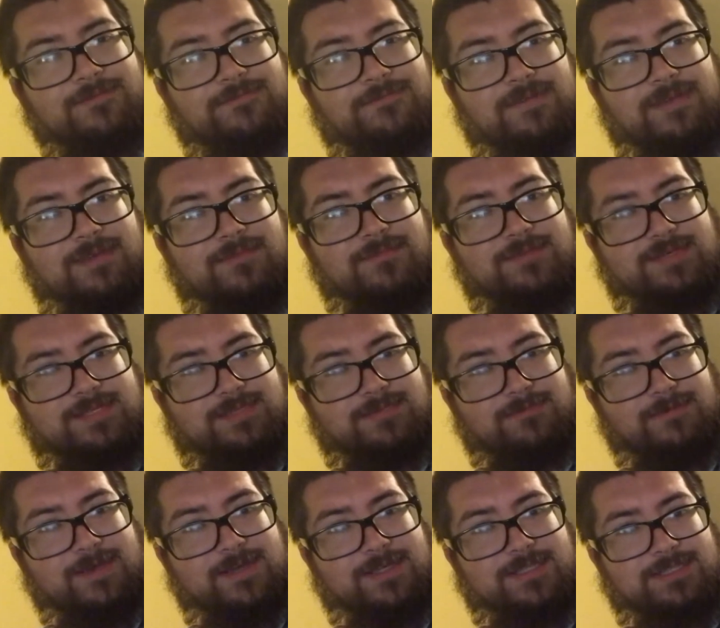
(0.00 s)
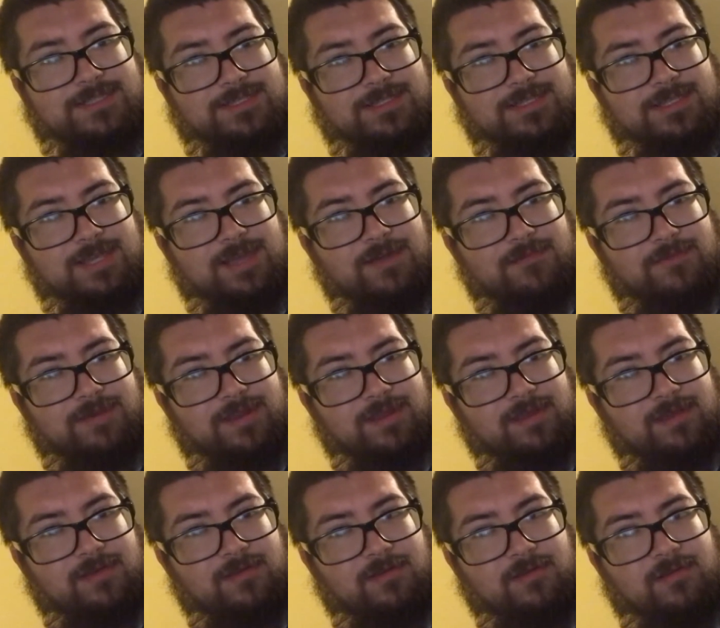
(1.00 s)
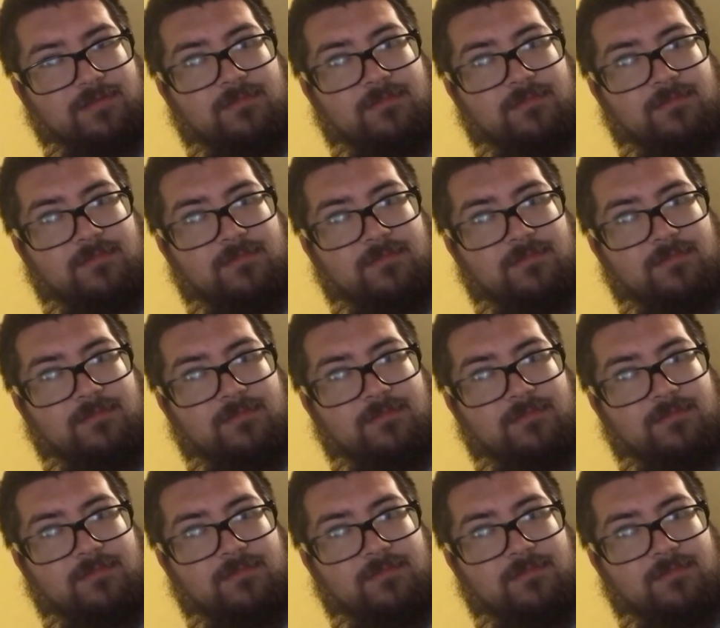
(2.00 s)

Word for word: famous fashion dominator.